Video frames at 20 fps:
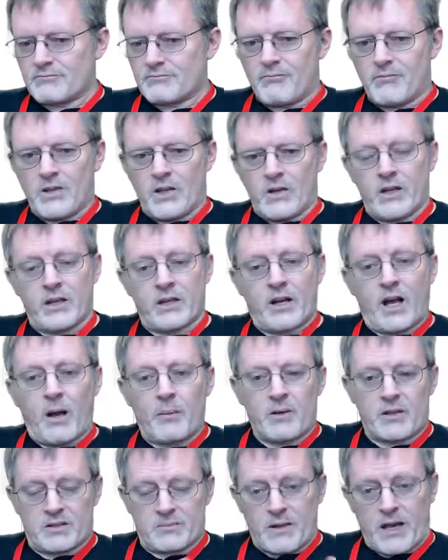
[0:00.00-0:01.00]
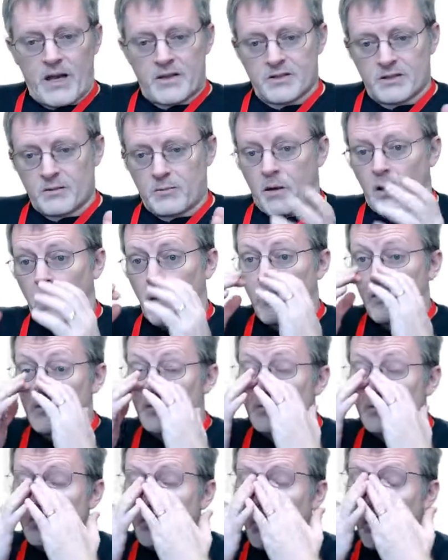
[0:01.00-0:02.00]
economics, basketball, there's
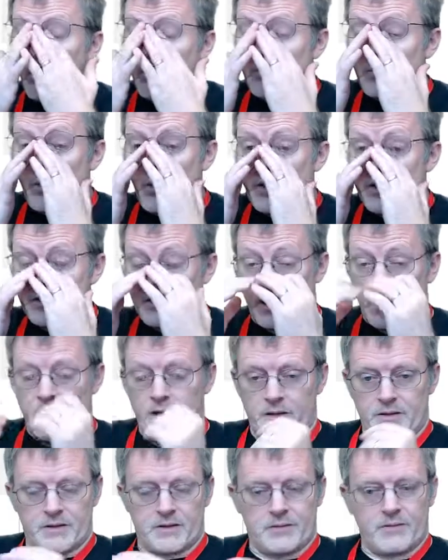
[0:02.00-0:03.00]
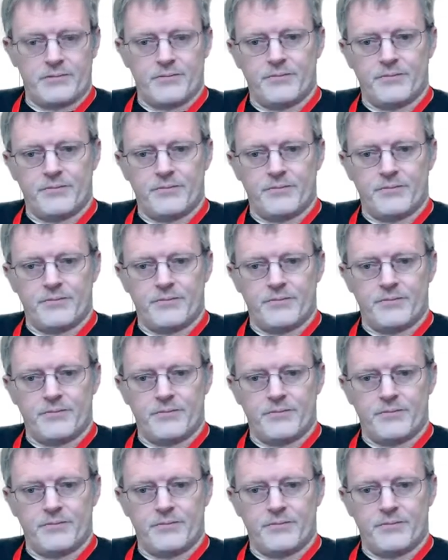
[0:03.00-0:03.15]
sports science.